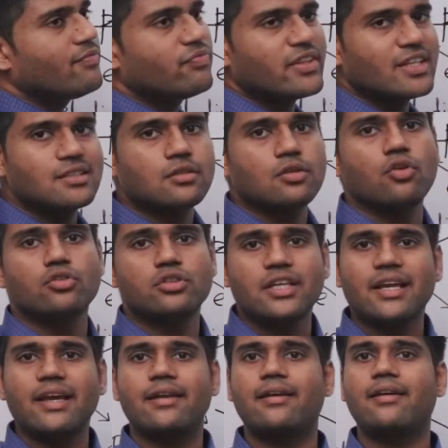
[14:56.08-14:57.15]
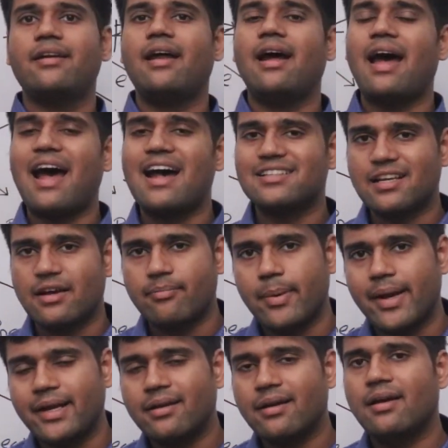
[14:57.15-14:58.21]
this closing error has
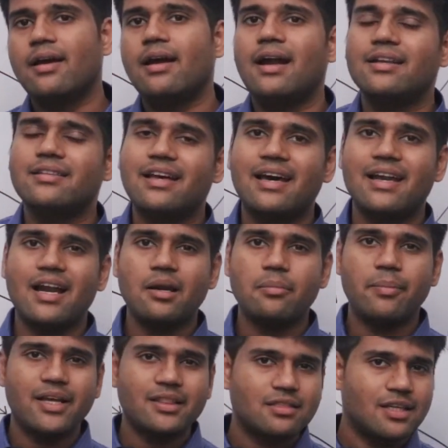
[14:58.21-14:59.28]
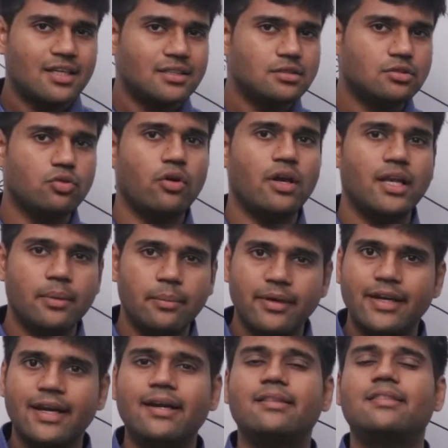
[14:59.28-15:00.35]
happened, and there are methods to
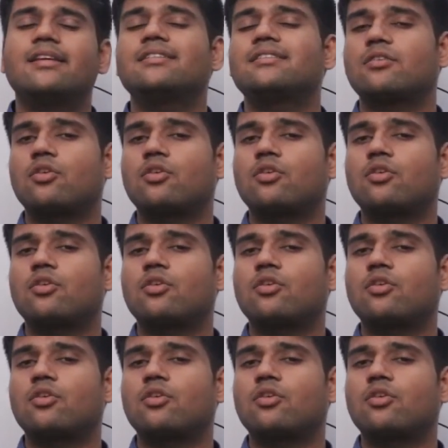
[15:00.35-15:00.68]
eliminate this